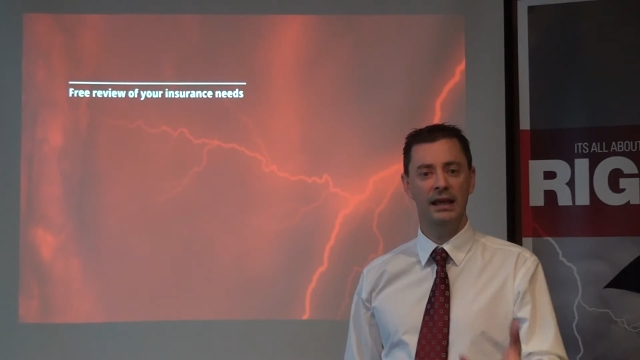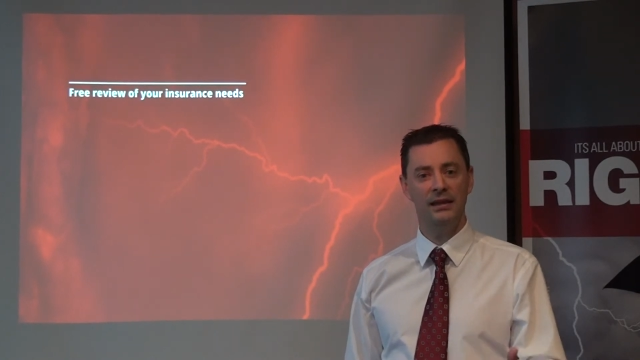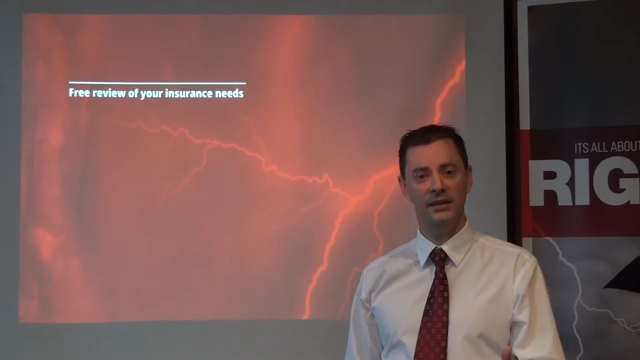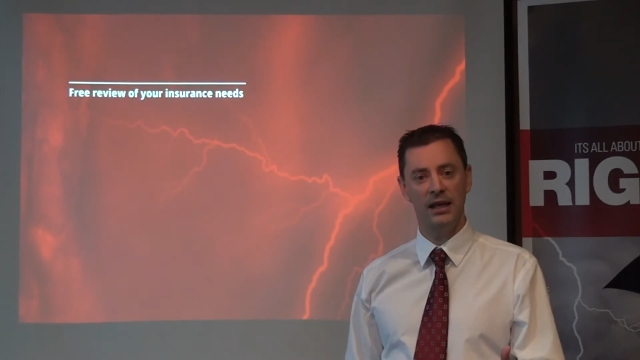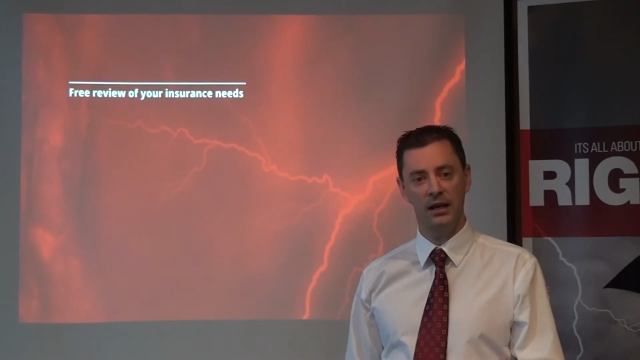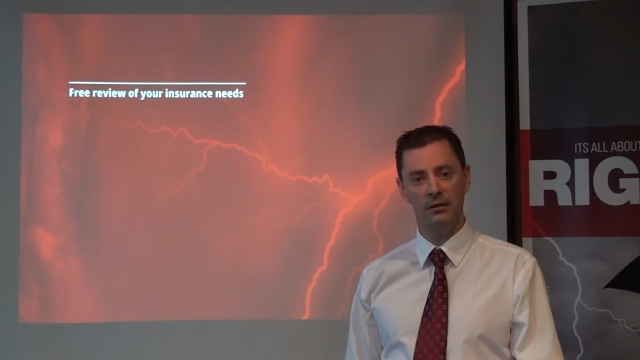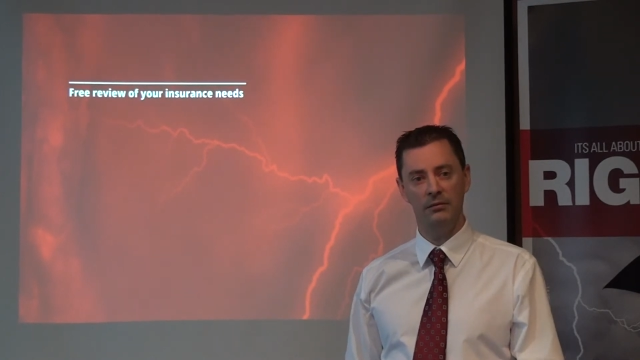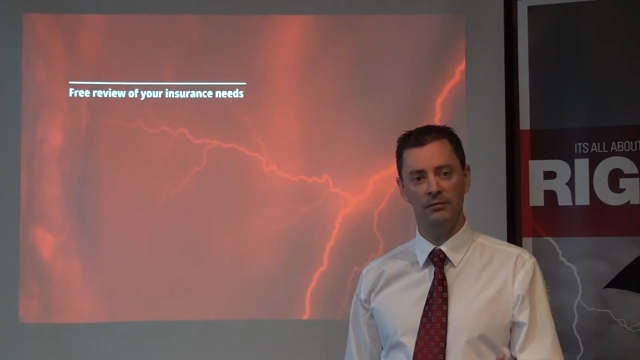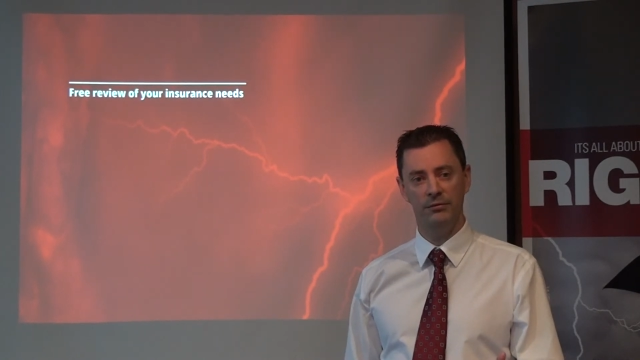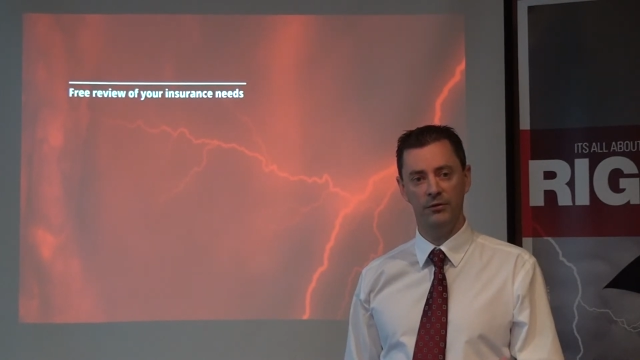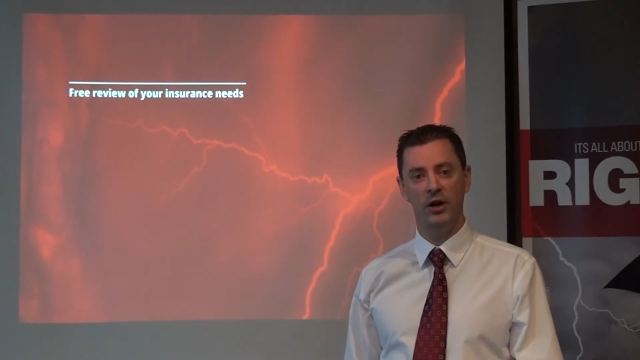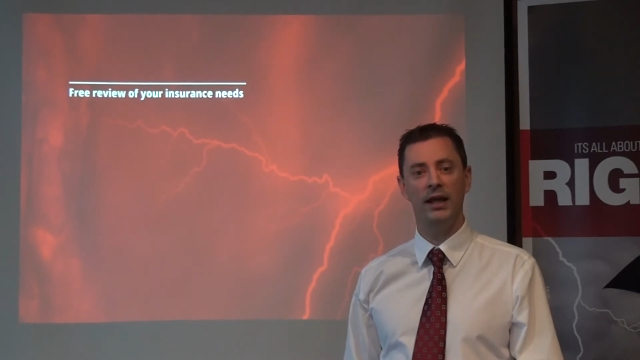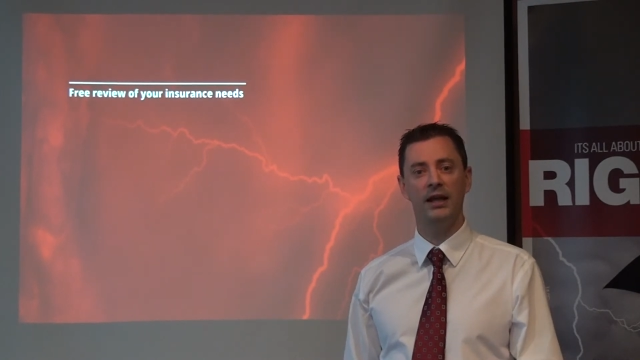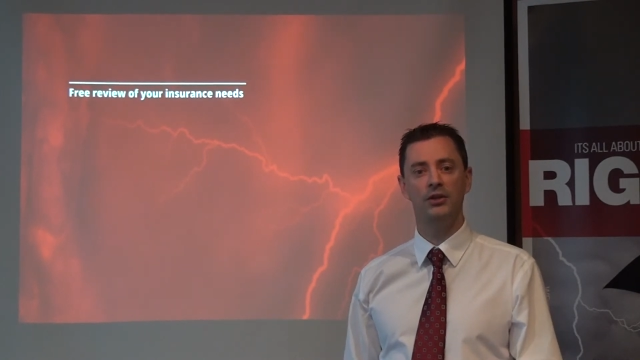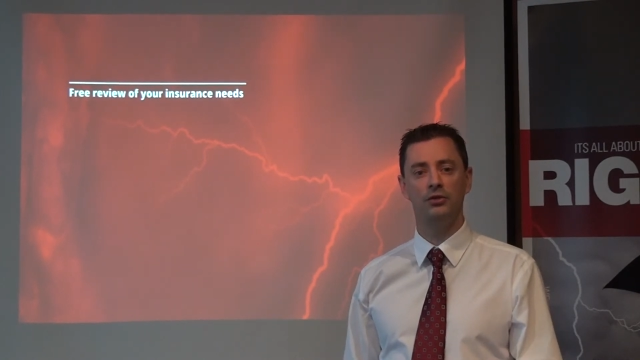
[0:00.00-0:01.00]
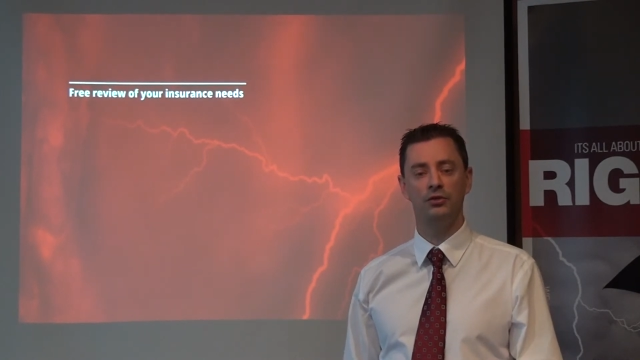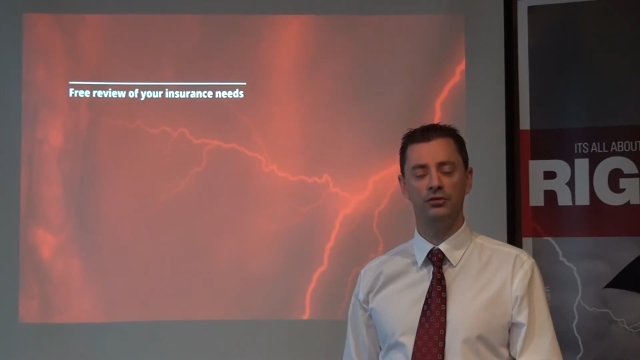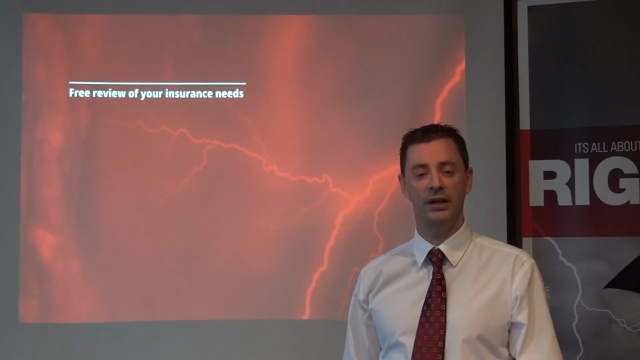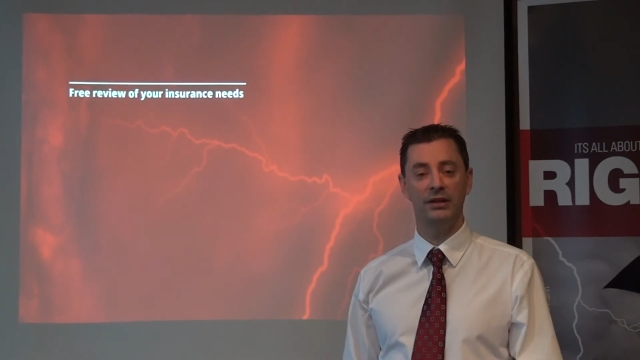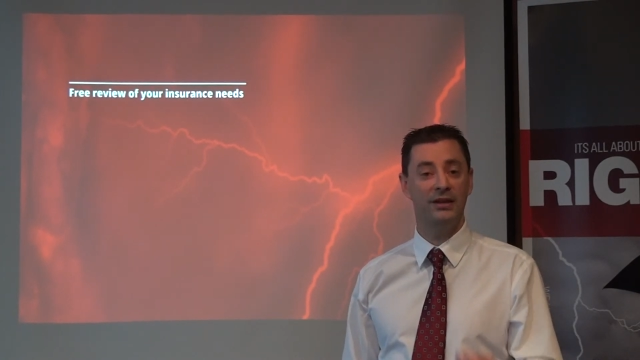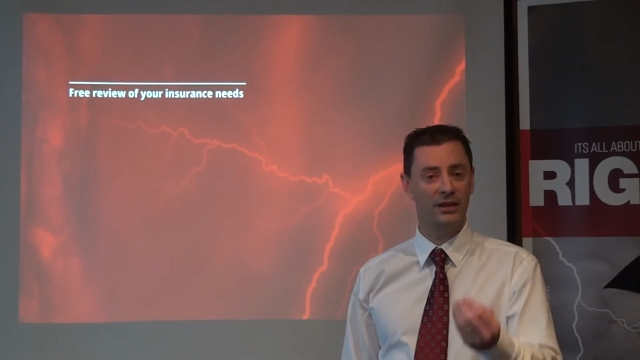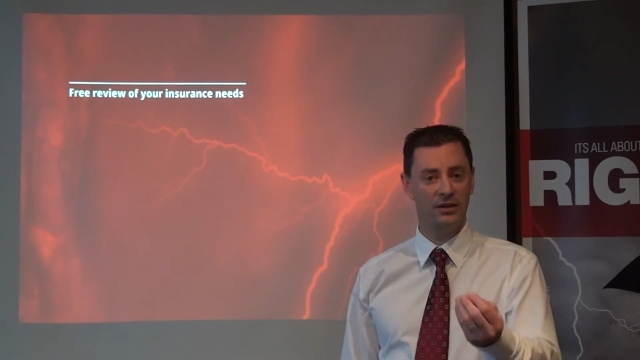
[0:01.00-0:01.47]
get that financial
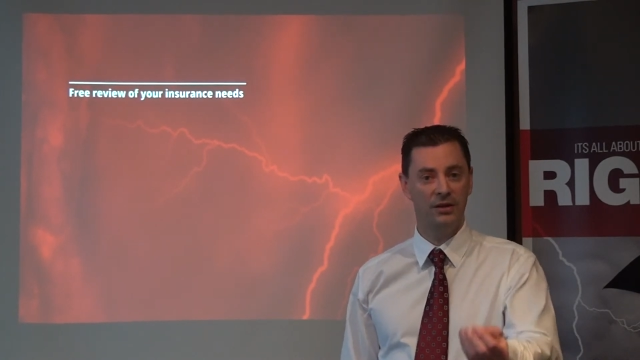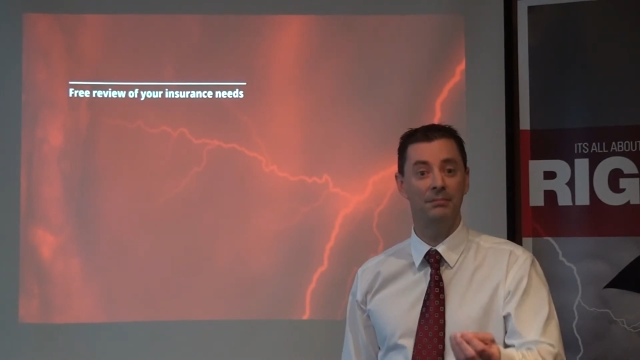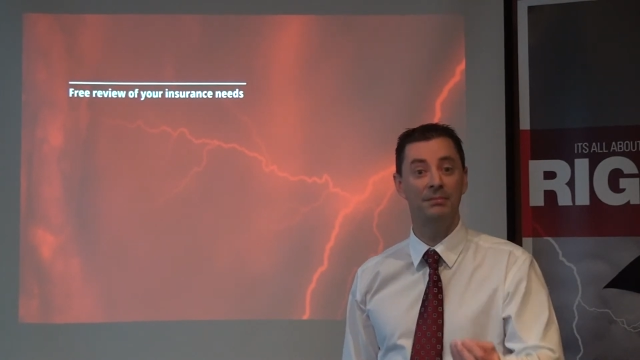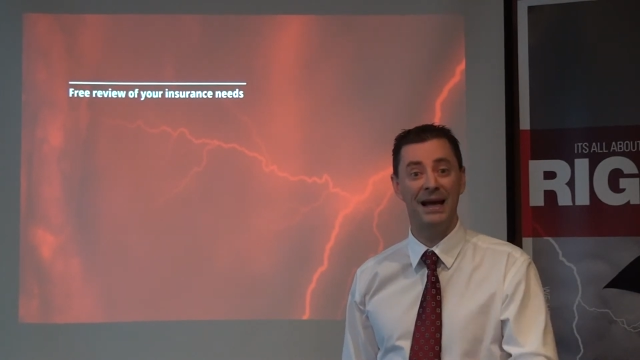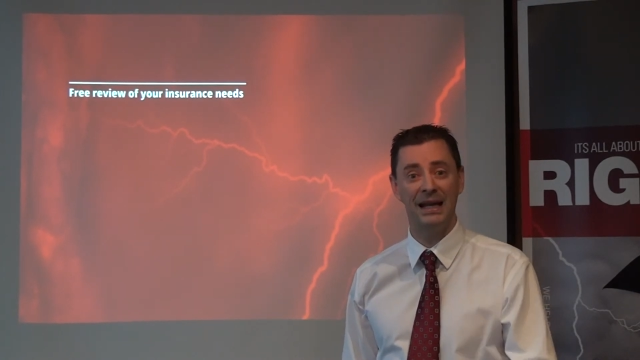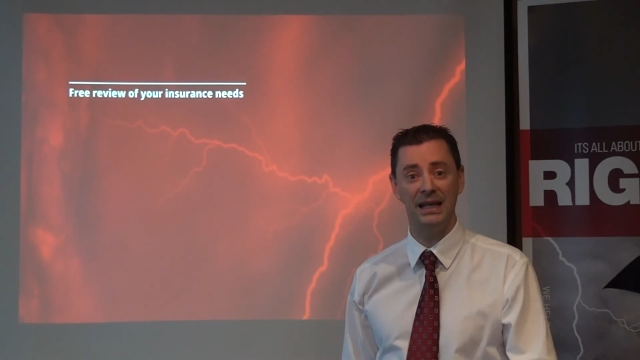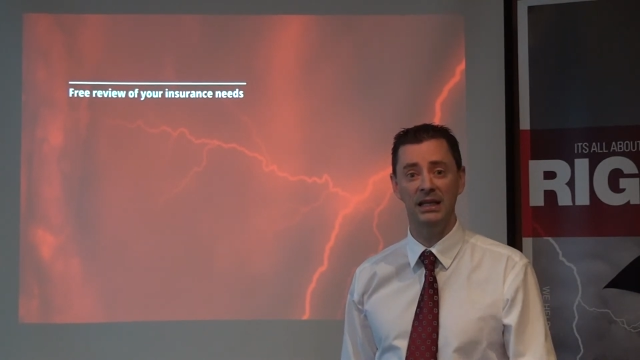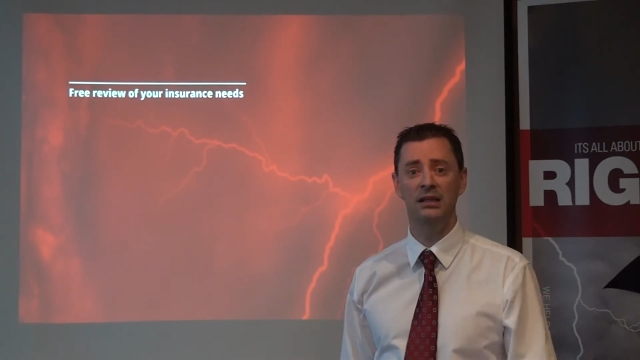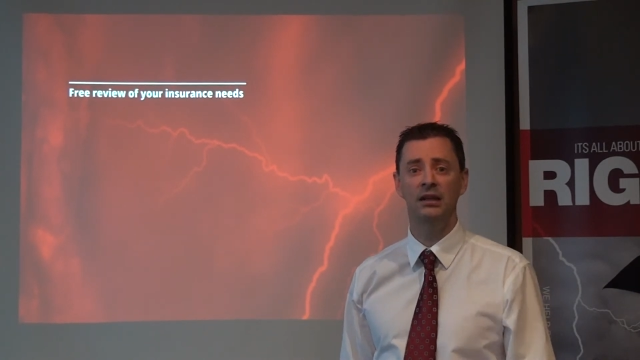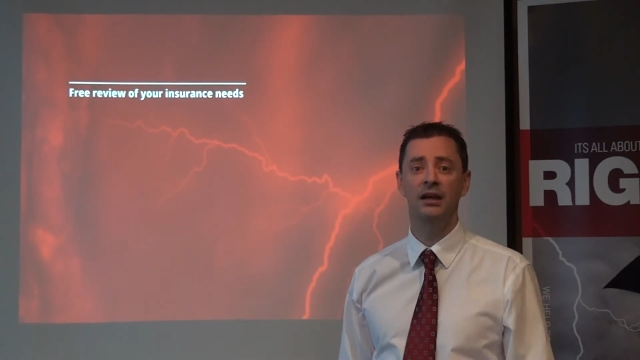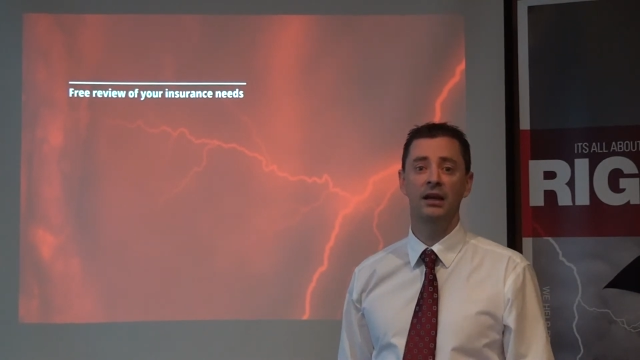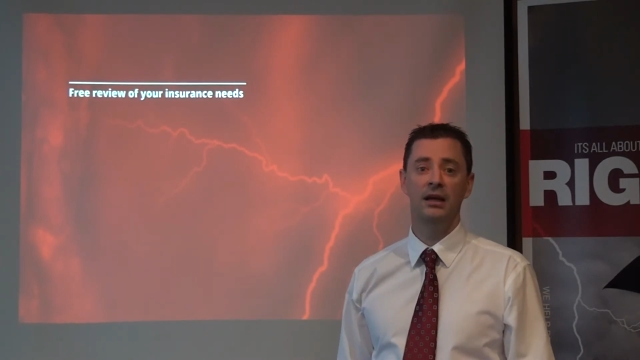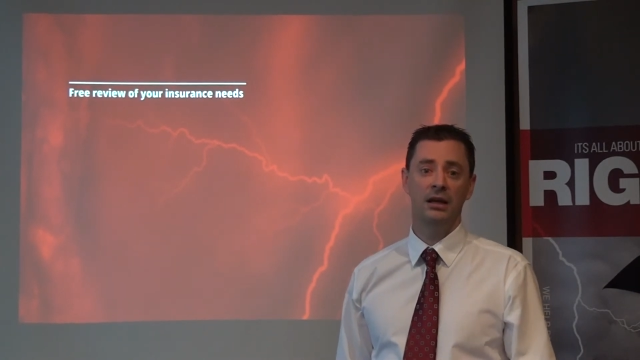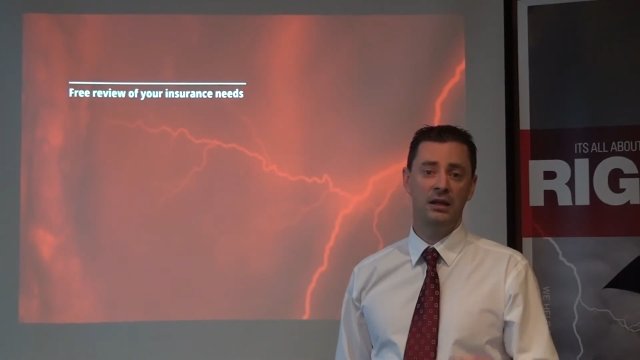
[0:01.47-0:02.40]
transaction, the money,